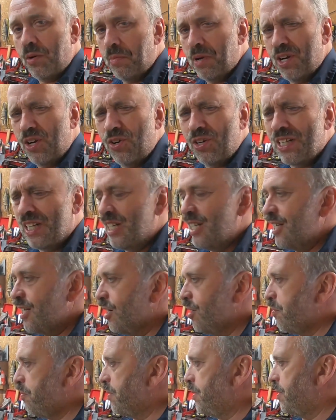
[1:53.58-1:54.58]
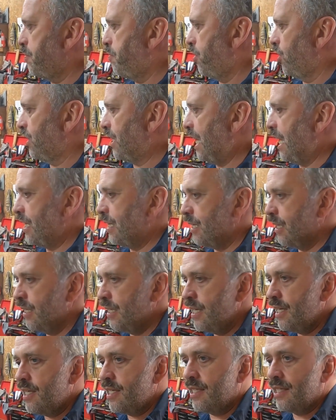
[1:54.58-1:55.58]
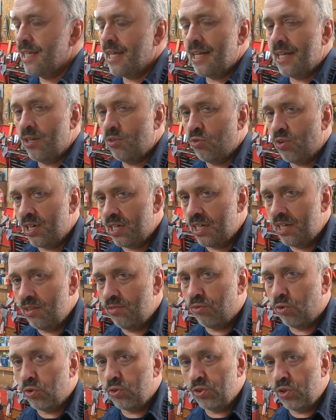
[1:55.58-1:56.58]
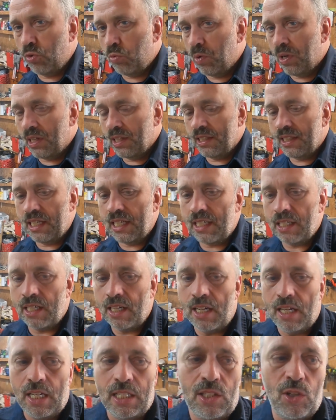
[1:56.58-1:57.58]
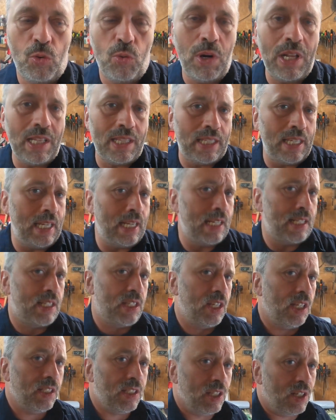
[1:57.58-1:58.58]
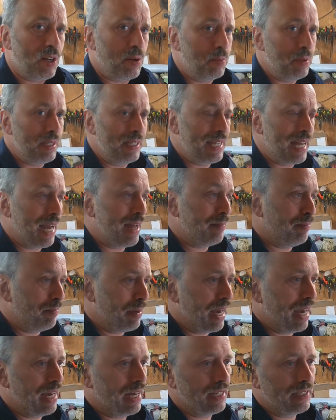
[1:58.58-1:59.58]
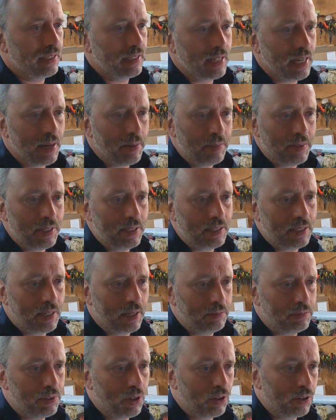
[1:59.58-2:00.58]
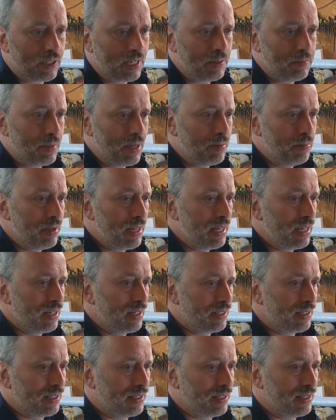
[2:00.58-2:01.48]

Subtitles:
a better cleanup, but at least getting ready for the welding. The welding, it's not gonna be that bad. I mean, I'm talking maybe a